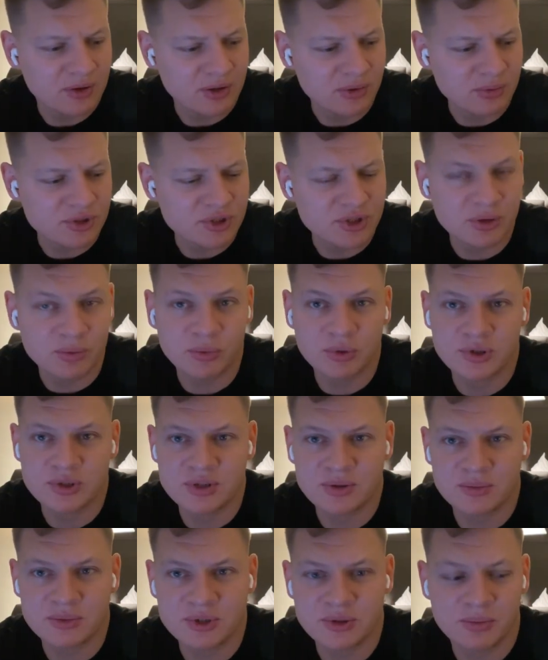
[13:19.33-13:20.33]
There was some,
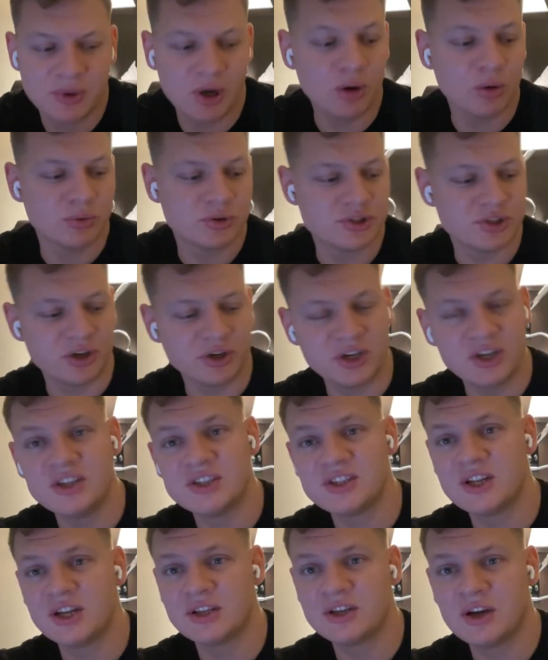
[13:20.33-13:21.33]
some, some. Oh, Turkey
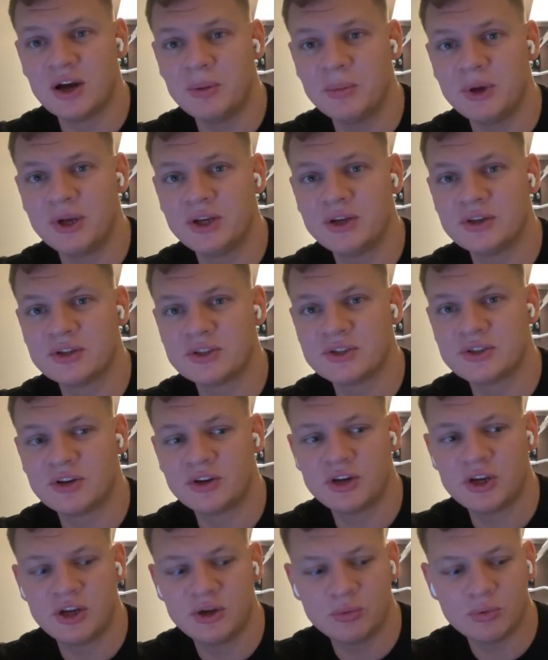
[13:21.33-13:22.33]
is not coming because
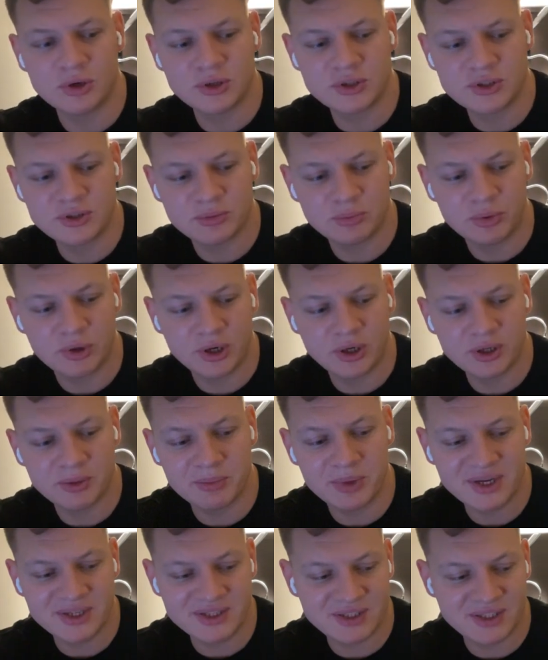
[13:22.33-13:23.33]
Turkey wants to bring the
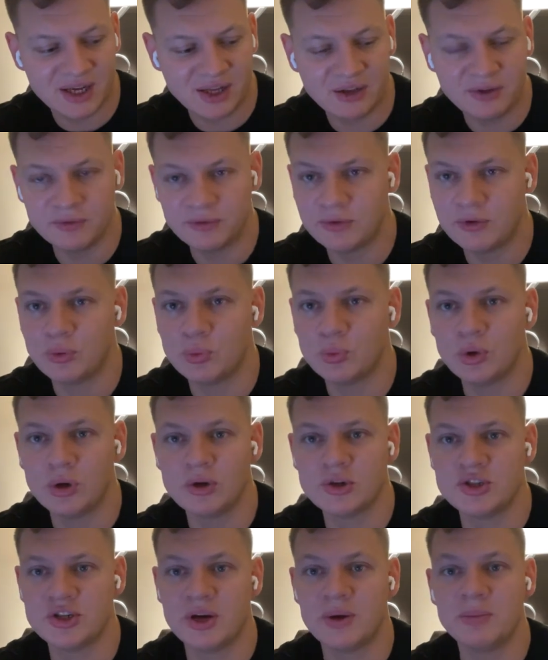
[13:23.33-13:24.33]
best talent for
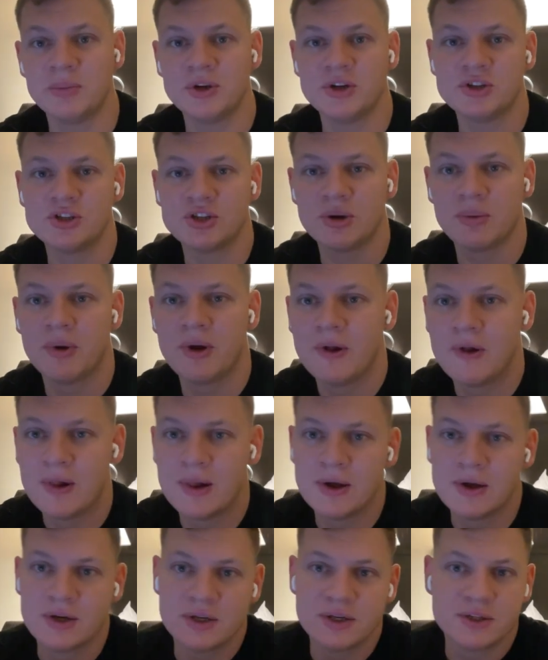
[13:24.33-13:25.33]
World Championship.
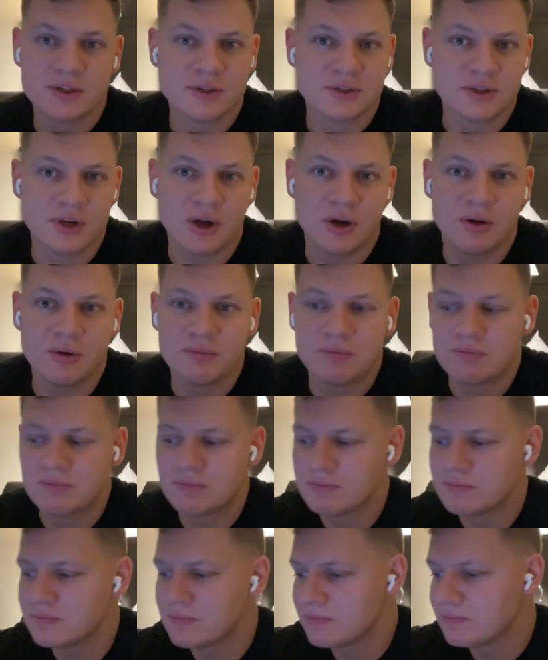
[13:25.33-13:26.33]
So,
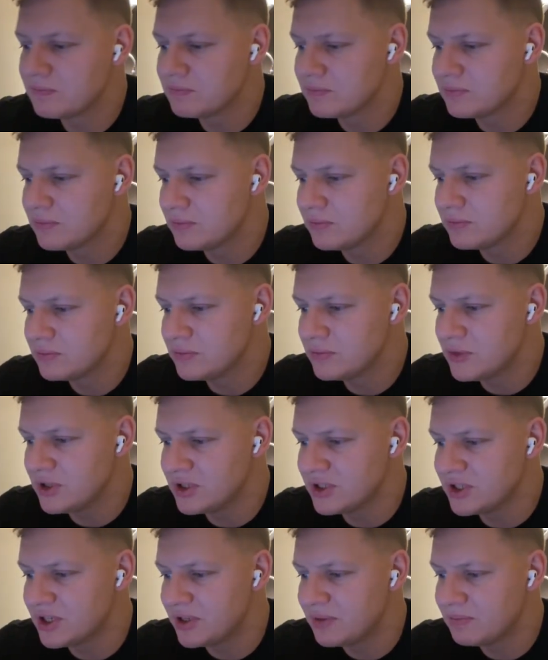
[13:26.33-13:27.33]

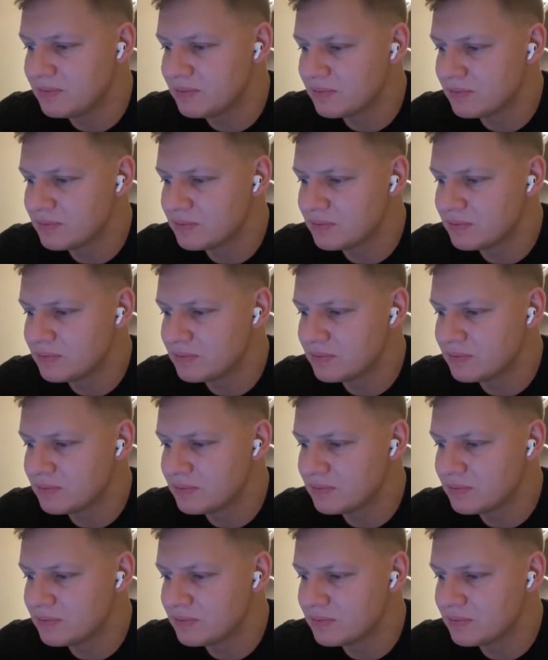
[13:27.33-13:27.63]
we'll see.